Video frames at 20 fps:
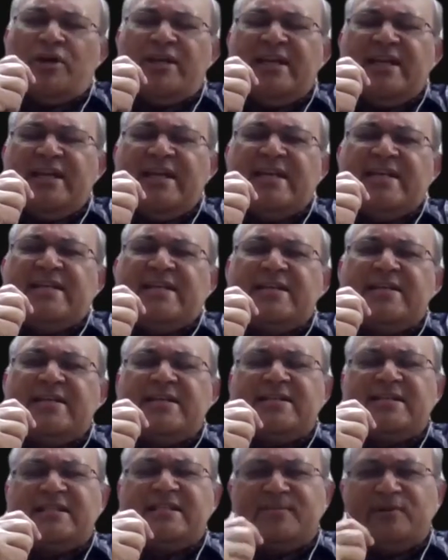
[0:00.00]
already hinted
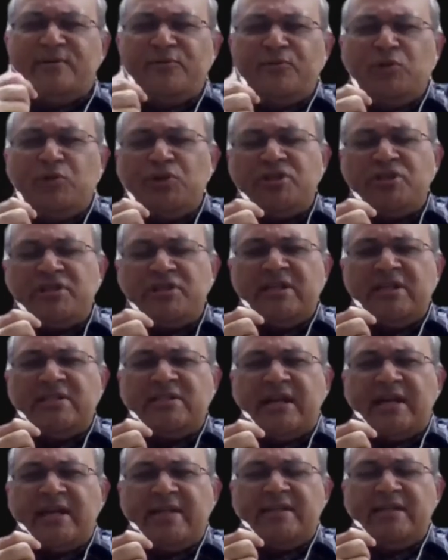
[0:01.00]
at some of those
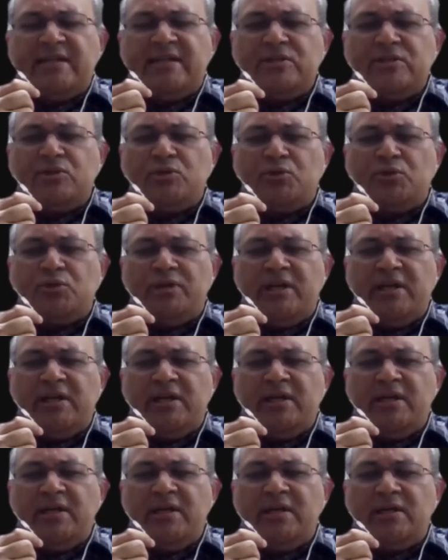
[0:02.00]
things. I think
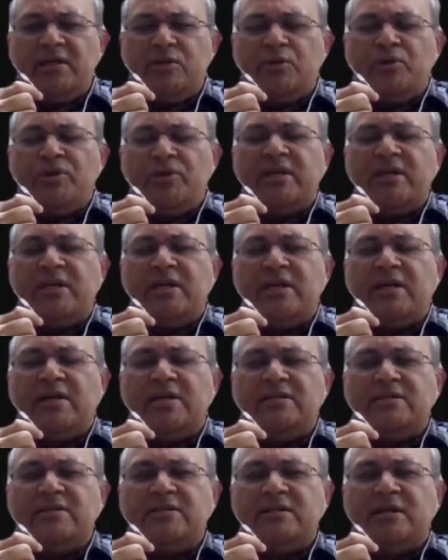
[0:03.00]
today, India
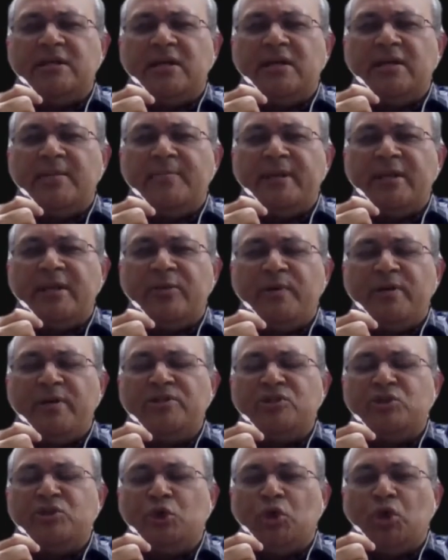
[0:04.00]
is in many
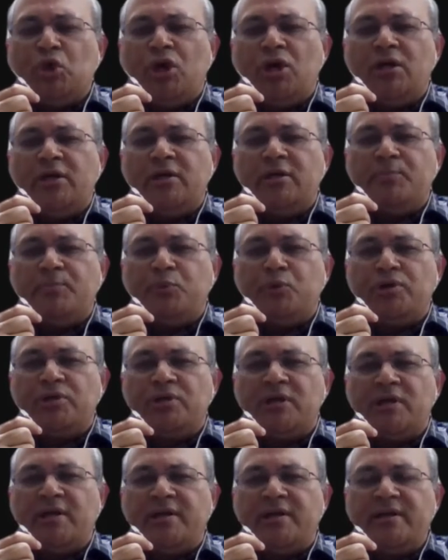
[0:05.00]
ways no longer a poor
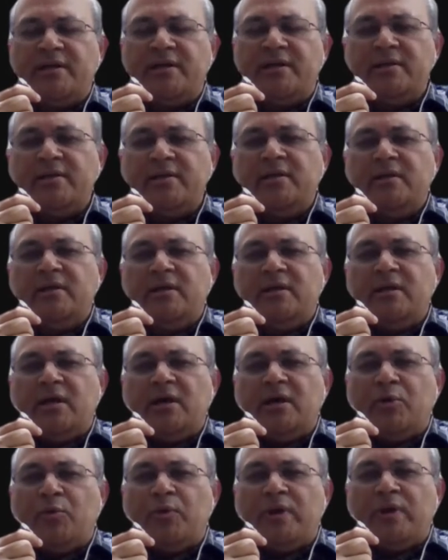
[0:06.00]
country.
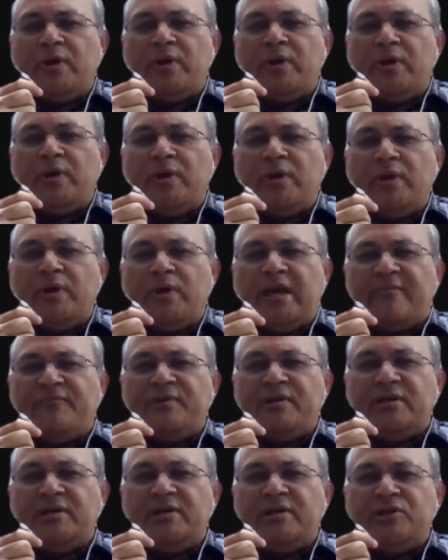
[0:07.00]
We have
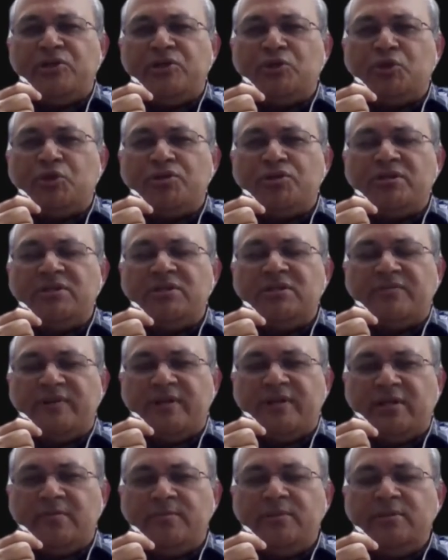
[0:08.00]
the resources
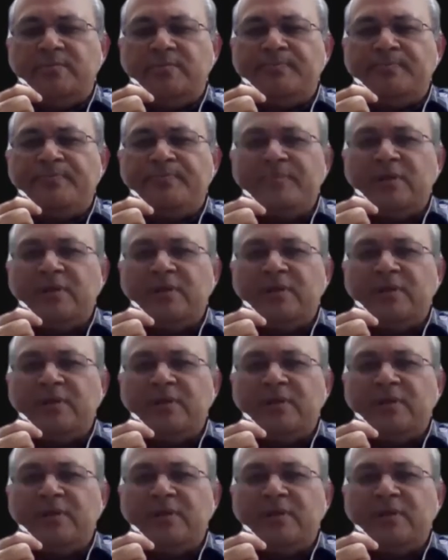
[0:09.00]
available.